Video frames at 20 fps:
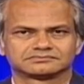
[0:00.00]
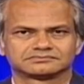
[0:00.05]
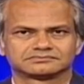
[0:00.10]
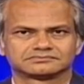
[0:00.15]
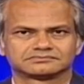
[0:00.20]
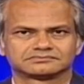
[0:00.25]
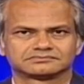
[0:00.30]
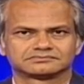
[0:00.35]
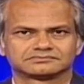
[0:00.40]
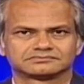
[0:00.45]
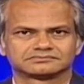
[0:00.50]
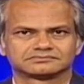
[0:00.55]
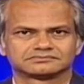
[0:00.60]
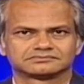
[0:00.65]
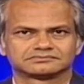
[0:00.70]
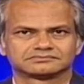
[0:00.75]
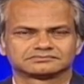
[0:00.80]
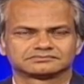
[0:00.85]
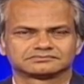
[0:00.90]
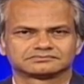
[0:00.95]

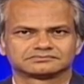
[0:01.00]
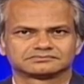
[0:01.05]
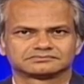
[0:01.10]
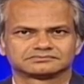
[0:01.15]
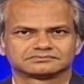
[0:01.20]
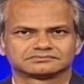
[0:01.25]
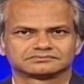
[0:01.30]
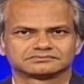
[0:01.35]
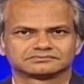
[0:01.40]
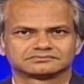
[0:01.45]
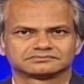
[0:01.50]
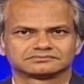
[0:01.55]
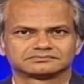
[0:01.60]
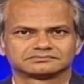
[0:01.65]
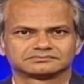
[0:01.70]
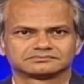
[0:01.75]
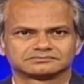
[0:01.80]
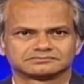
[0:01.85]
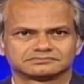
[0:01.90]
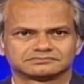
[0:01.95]

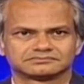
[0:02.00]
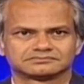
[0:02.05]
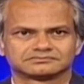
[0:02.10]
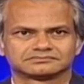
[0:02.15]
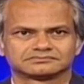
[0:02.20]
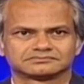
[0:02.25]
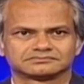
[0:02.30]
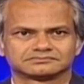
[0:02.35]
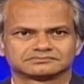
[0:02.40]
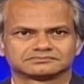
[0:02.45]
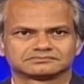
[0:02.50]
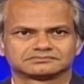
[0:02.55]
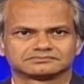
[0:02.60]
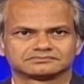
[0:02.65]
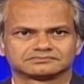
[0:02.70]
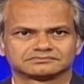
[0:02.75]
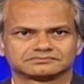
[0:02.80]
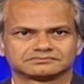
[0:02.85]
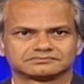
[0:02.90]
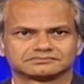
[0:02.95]

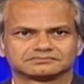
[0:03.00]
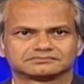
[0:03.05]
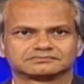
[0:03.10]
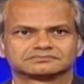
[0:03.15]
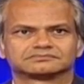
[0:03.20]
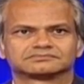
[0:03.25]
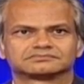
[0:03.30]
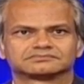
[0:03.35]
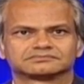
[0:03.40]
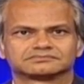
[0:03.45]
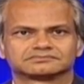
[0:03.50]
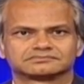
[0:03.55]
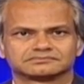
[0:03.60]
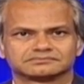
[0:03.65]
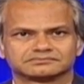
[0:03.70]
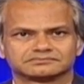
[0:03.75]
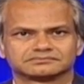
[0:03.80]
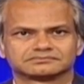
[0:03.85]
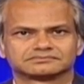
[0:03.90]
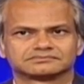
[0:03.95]

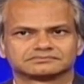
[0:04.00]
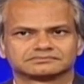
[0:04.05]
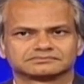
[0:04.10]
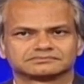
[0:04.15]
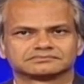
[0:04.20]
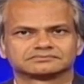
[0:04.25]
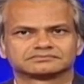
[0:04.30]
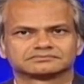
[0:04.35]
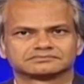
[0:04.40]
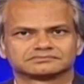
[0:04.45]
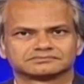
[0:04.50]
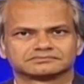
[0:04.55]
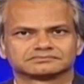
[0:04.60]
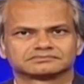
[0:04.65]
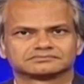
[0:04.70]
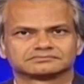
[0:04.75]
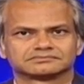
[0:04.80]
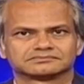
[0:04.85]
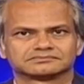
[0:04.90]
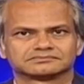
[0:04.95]

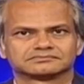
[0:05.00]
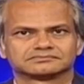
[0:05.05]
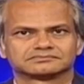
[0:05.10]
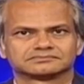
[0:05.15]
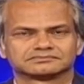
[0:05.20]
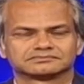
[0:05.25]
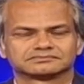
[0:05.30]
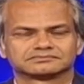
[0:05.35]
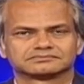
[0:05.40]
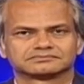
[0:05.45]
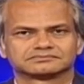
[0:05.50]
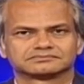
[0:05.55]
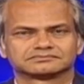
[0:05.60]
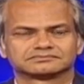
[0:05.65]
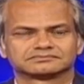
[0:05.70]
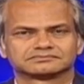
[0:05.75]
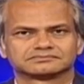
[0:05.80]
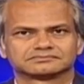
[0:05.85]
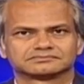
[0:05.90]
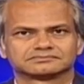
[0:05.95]

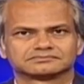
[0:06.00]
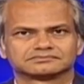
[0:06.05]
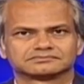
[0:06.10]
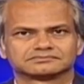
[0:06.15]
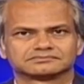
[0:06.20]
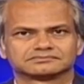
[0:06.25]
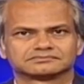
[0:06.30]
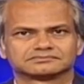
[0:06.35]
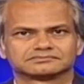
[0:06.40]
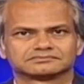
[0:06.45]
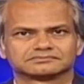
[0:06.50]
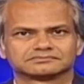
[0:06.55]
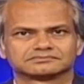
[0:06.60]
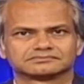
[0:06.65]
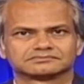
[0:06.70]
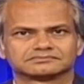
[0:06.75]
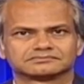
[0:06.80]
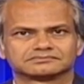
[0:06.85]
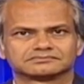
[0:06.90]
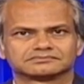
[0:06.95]

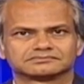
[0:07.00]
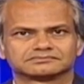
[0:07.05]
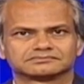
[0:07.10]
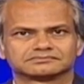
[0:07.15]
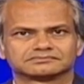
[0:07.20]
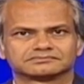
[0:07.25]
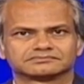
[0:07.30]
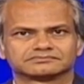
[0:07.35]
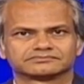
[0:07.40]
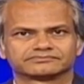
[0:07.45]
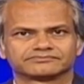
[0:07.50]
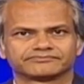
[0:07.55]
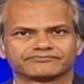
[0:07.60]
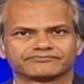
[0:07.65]
This person isn't speaking.